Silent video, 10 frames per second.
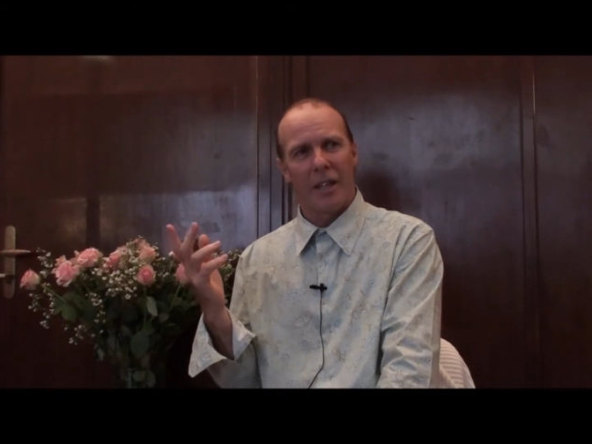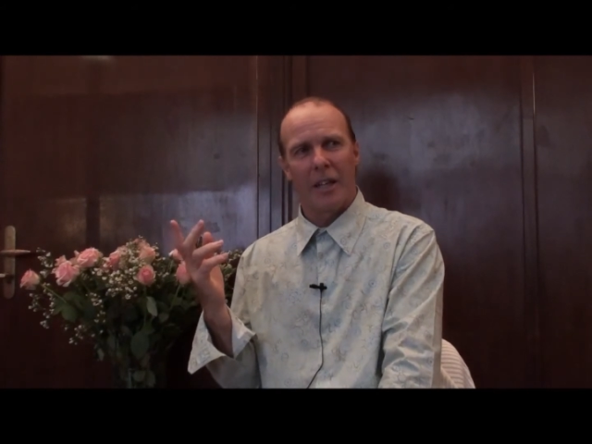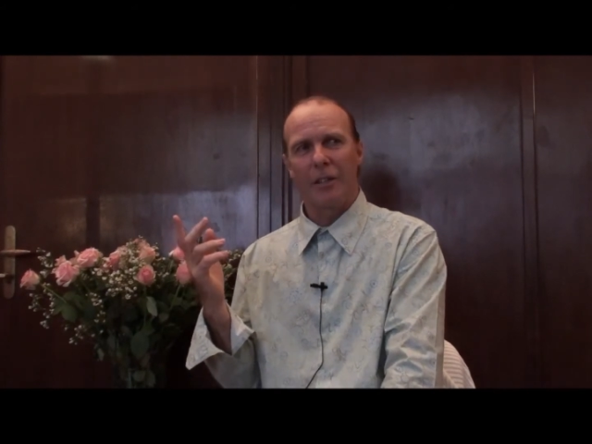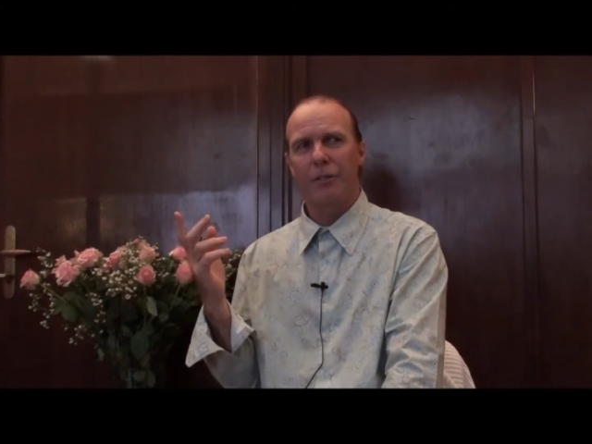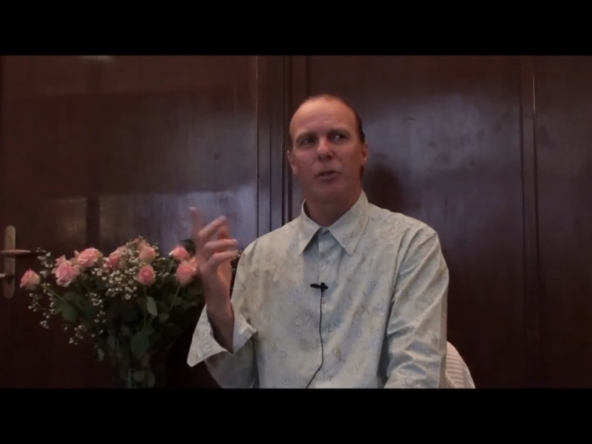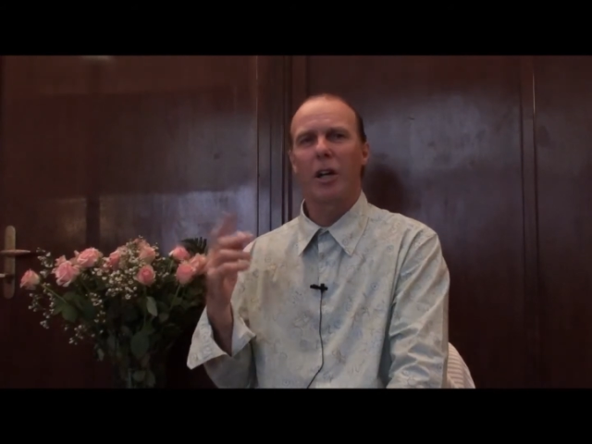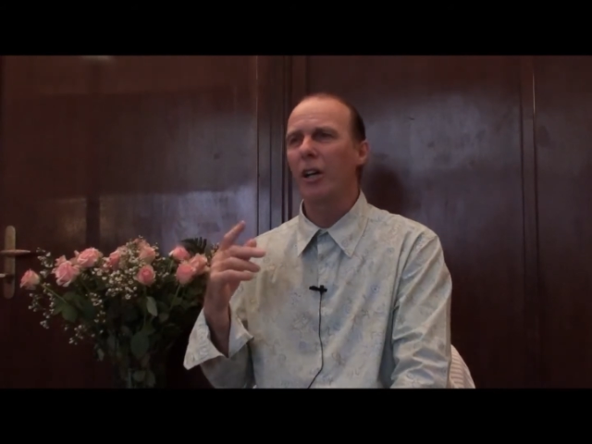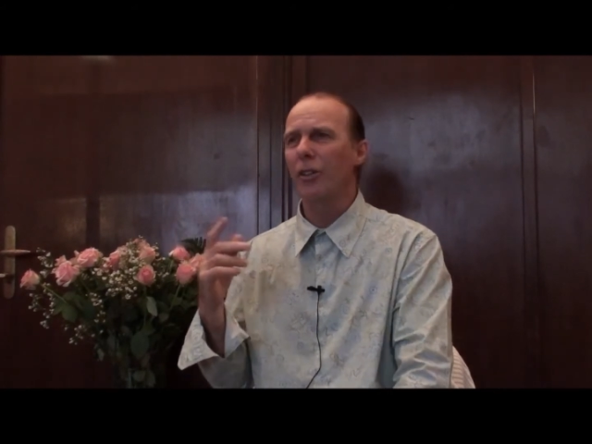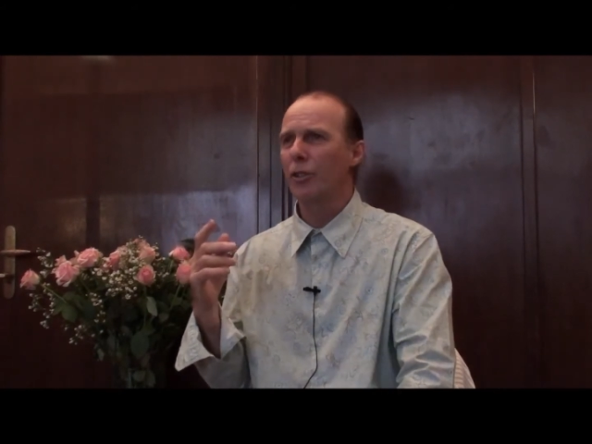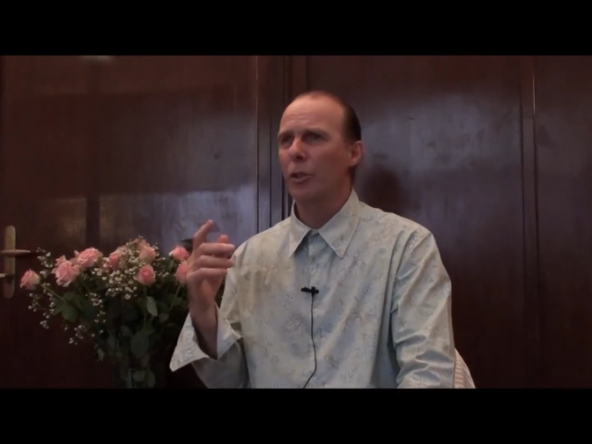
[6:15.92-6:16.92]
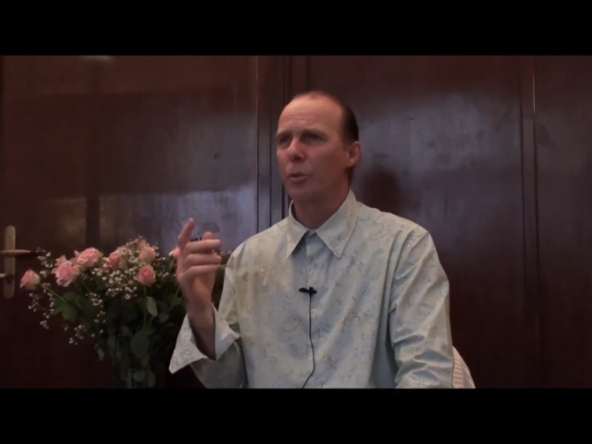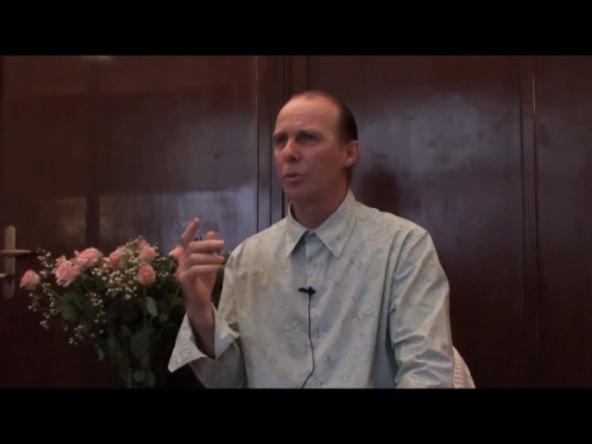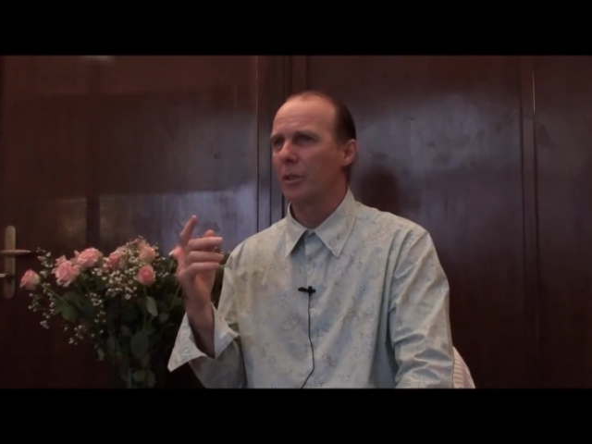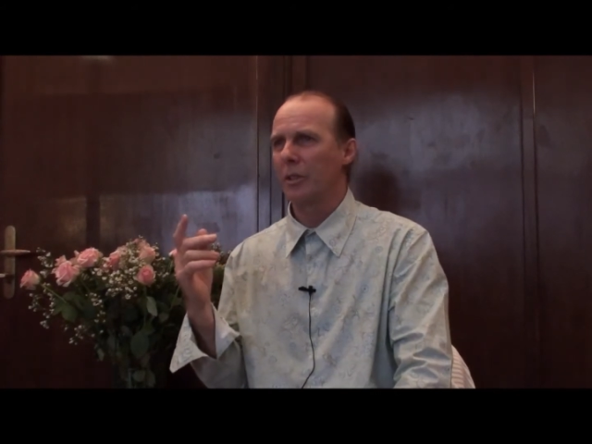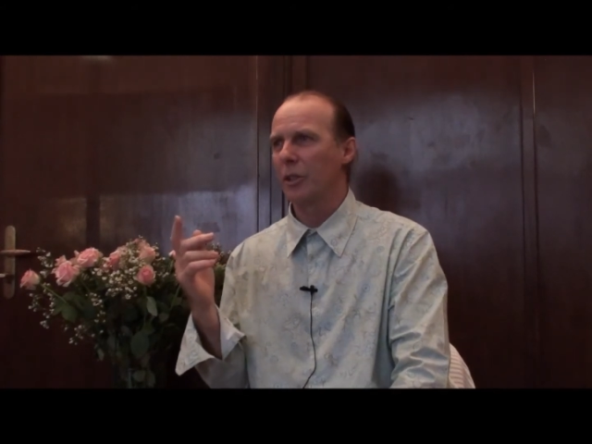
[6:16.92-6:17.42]
And if you can't do
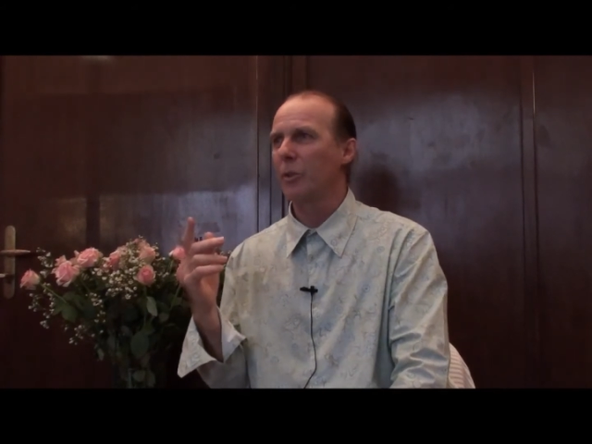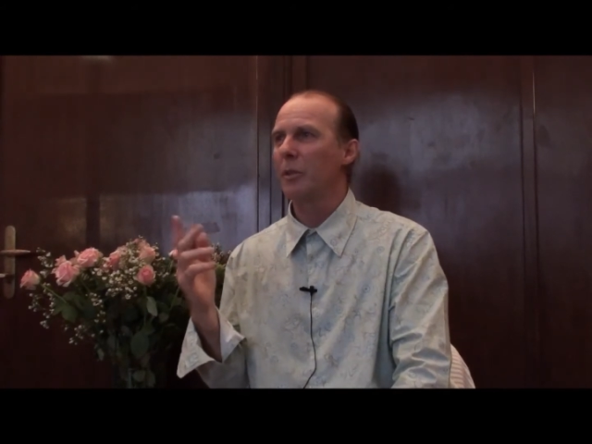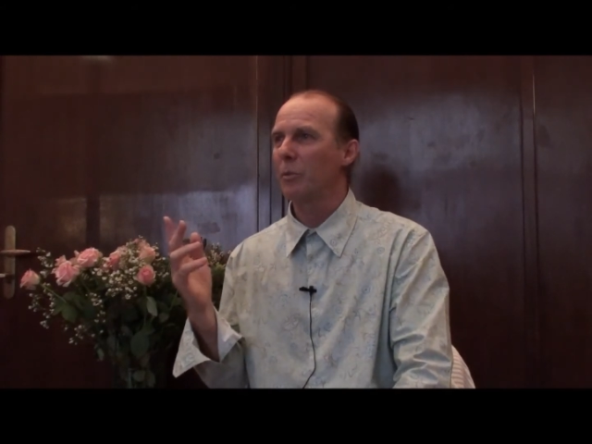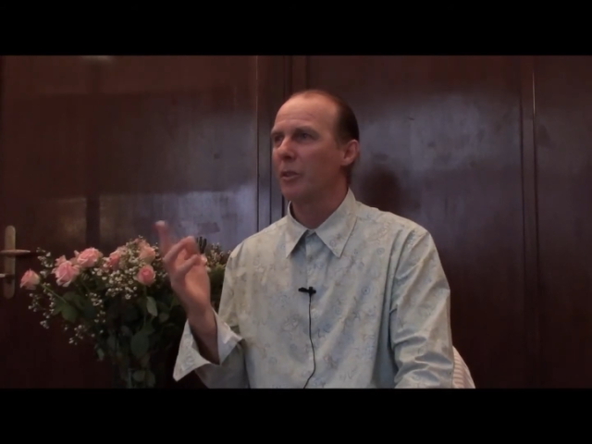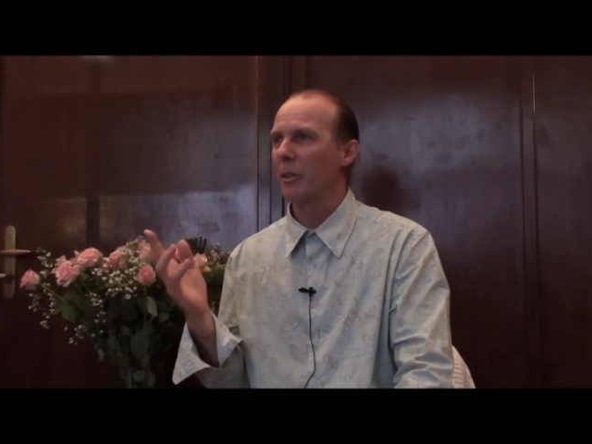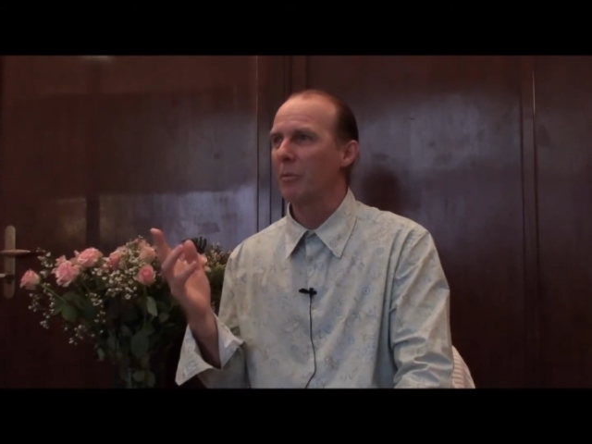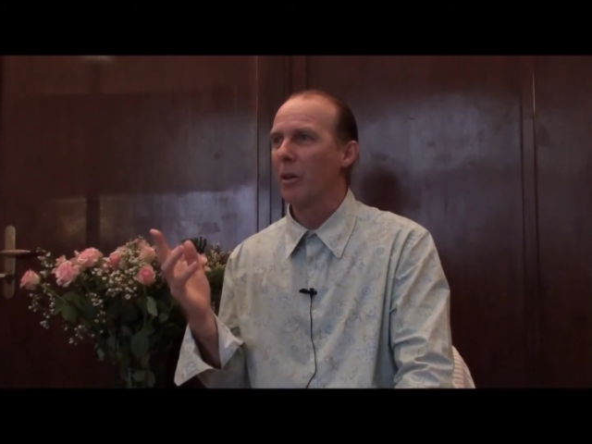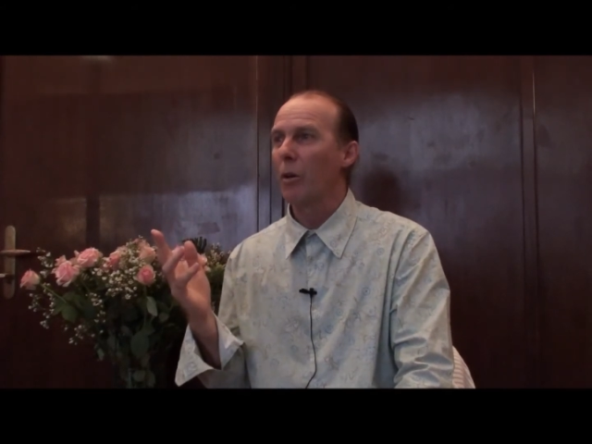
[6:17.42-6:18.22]
it with him,